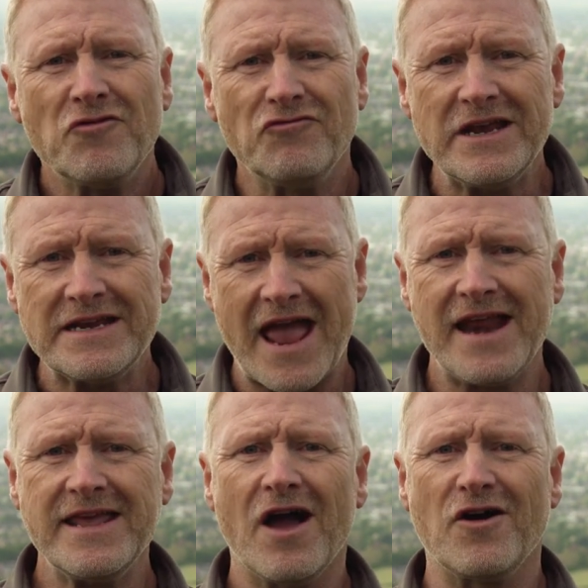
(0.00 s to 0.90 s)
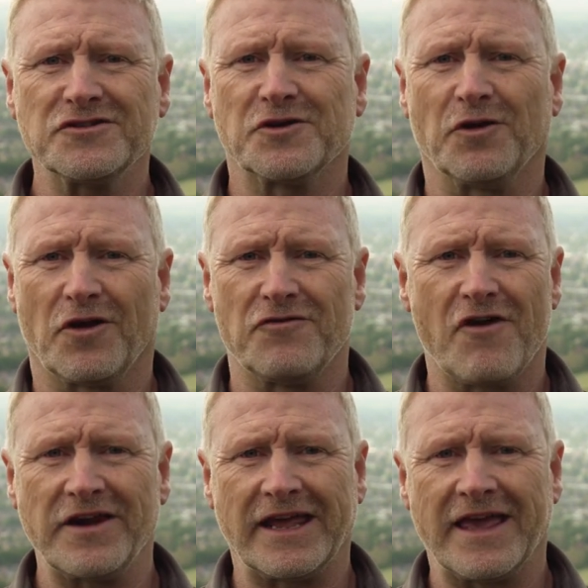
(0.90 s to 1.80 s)
Read any article on
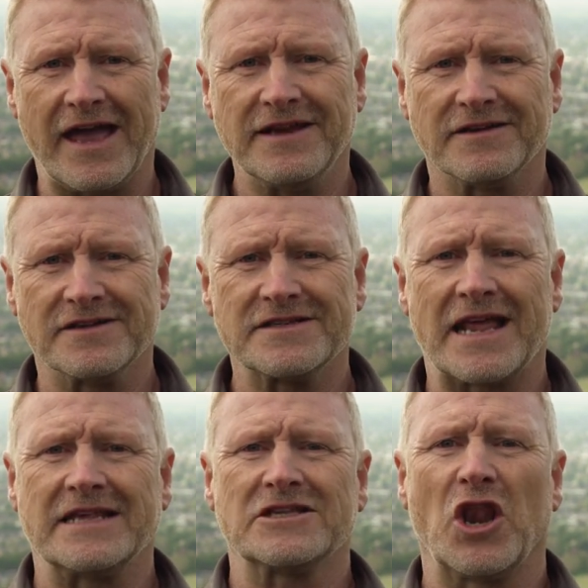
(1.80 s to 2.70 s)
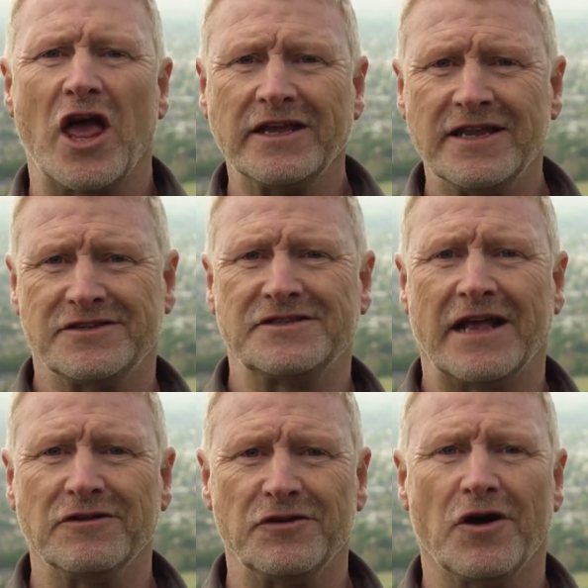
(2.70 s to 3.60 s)
running cadence and it's likely to
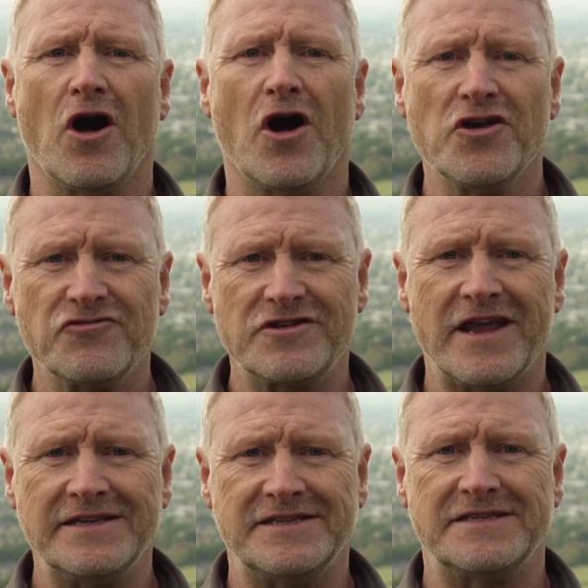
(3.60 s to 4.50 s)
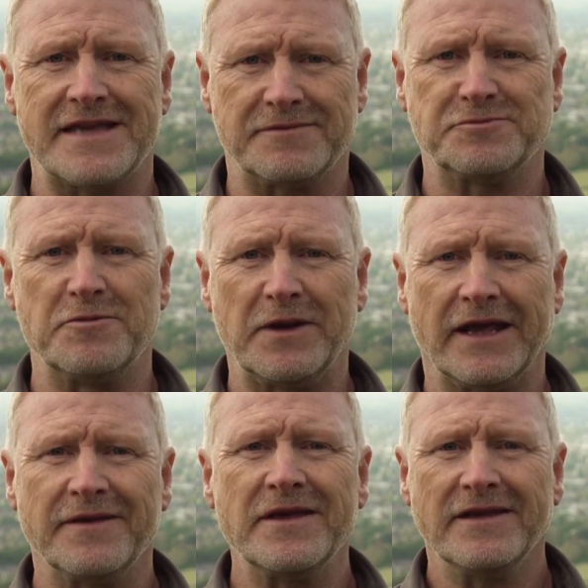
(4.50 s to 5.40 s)
tell you that 180 steps per
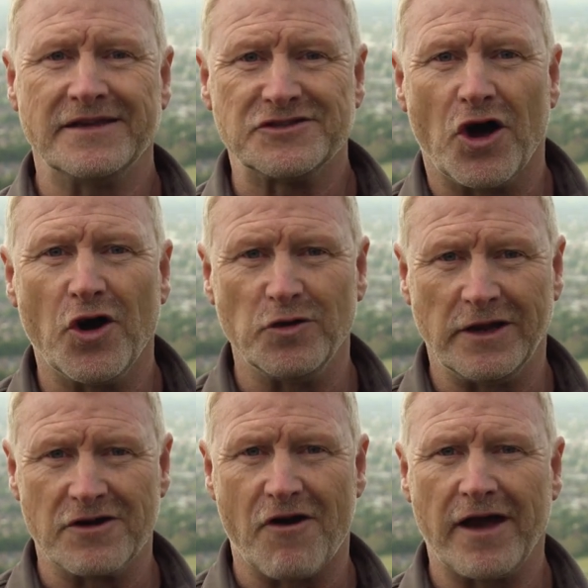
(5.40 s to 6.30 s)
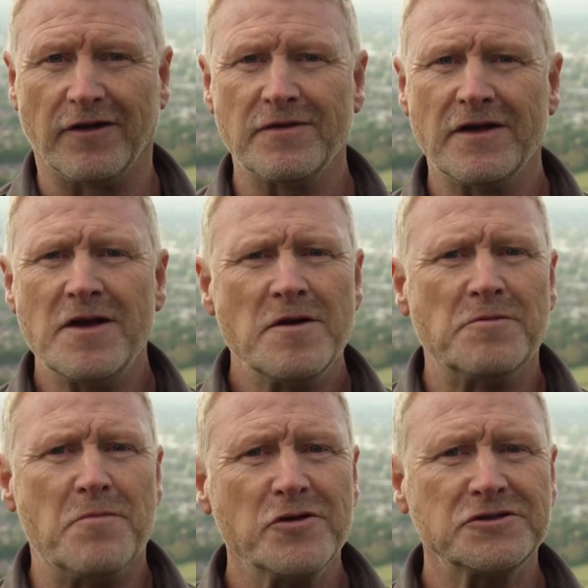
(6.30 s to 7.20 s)
minute is the holy grail.
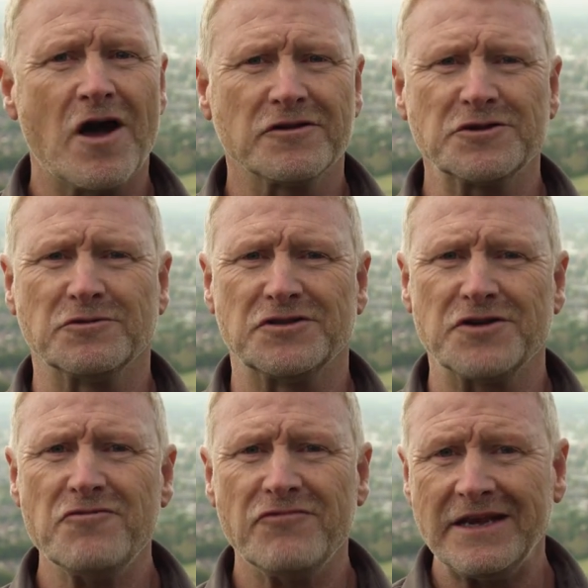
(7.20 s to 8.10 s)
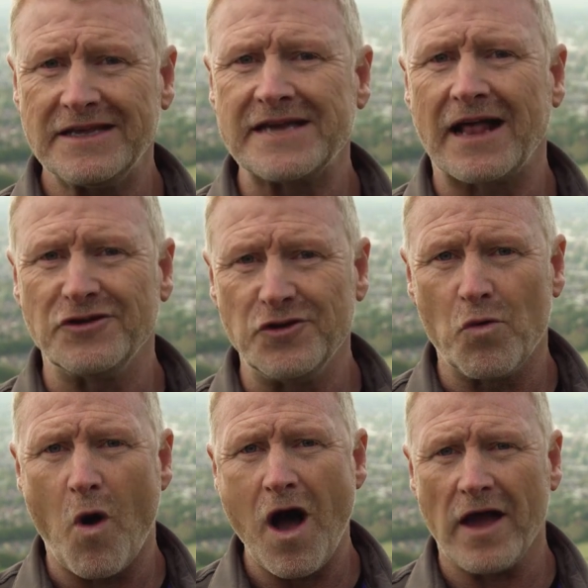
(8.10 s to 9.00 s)
Most articles don't really tell you
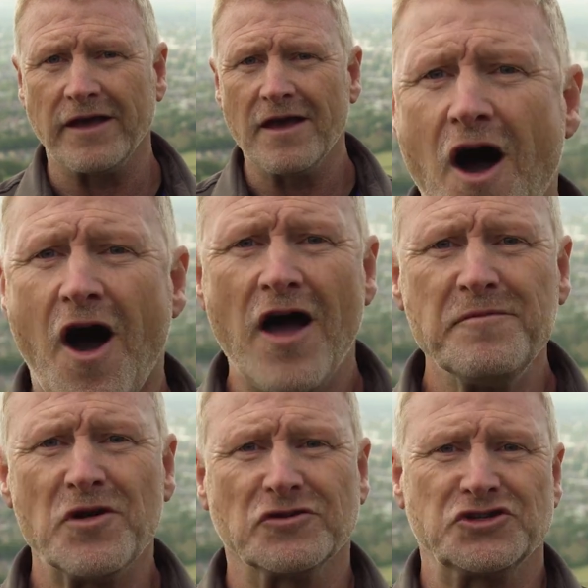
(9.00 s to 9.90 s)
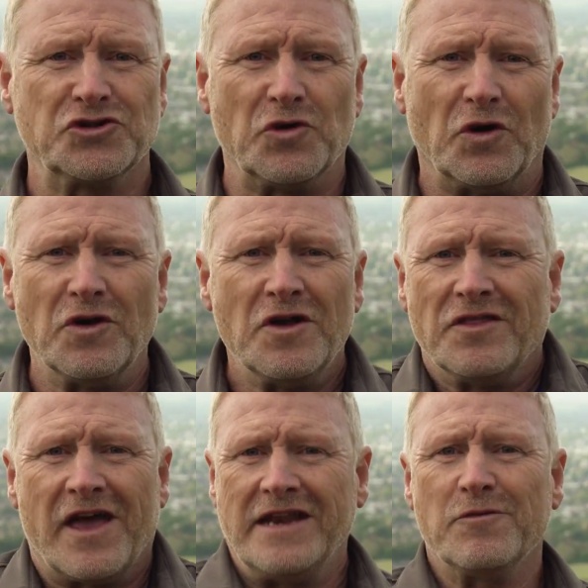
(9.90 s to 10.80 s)
why. I'm not sure
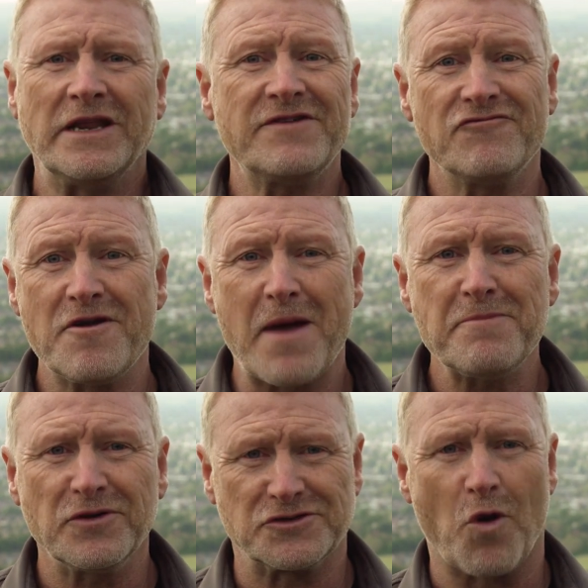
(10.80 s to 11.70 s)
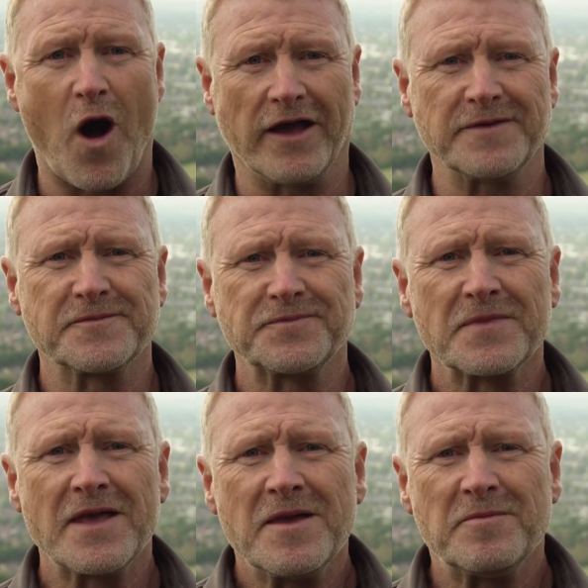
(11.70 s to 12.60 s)
that anyone even remembers why,
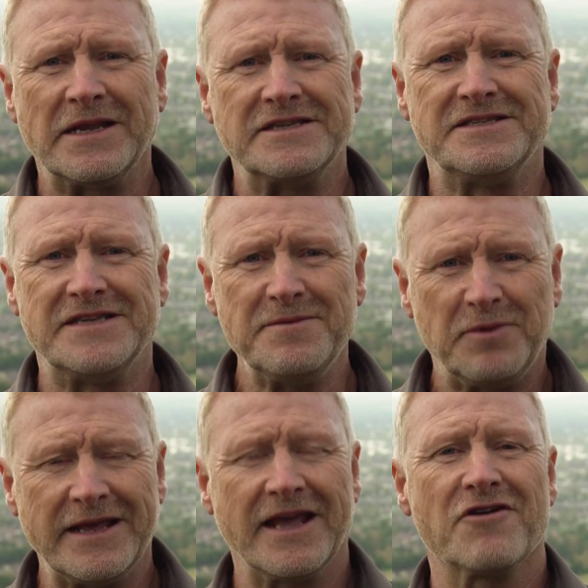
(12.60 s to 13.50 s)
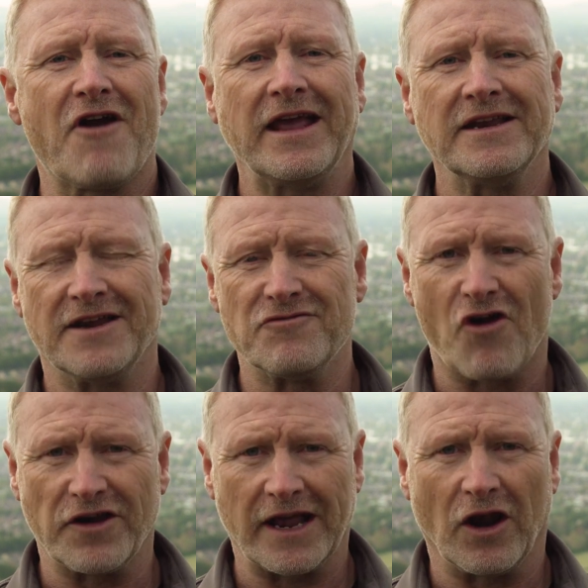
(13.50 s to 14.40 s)
but it's deeply ingrained in
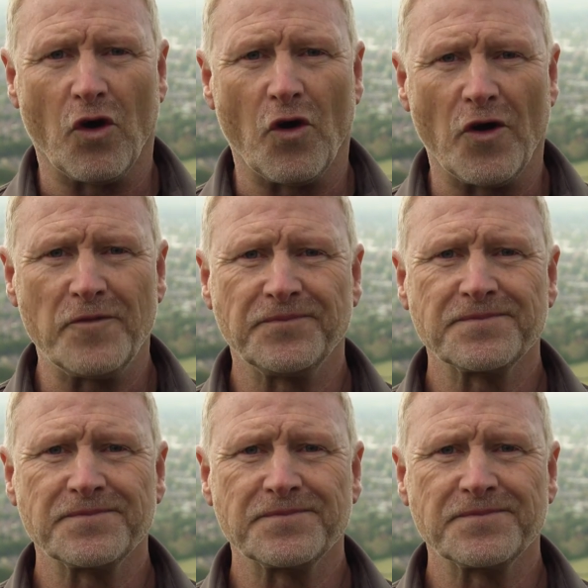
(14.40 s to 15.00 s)
running lore.